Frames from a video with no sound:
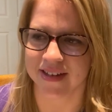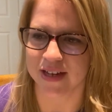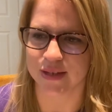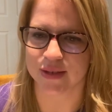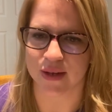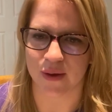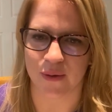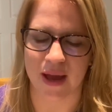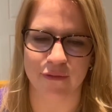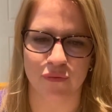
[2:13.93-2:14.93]
So
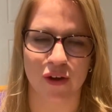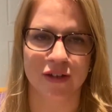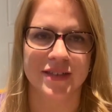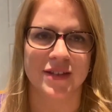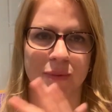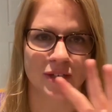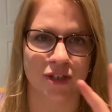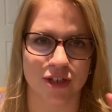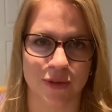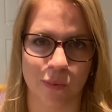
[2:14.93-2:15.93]
at first there was
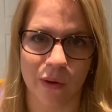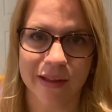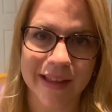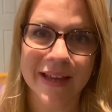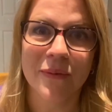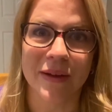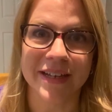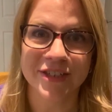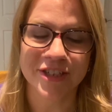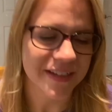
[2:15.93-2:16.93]
just one
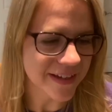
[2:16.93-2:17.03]
language,